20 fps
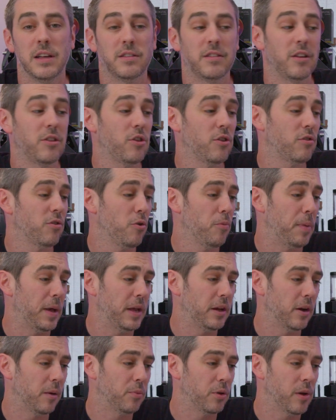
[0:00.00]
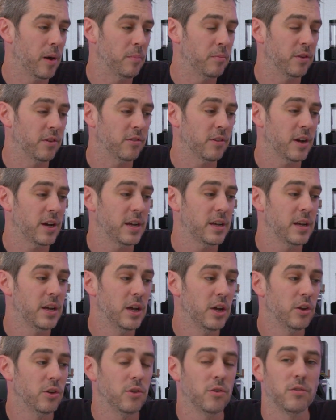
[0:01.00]
digital PWM design
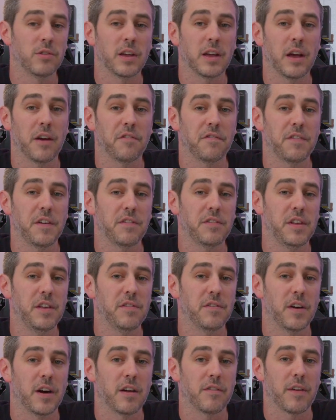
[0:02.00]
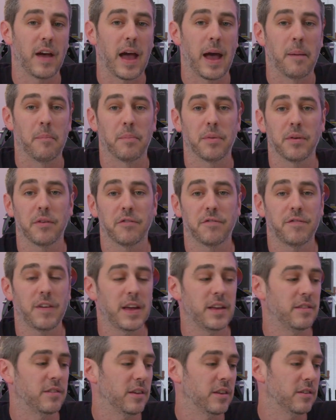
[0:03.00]
using 55 amp
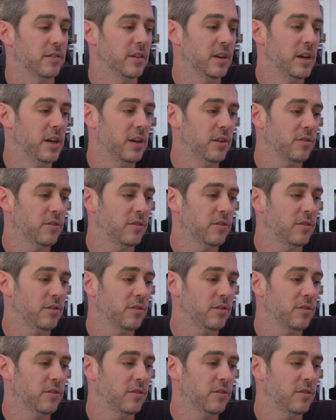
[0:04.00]
phases.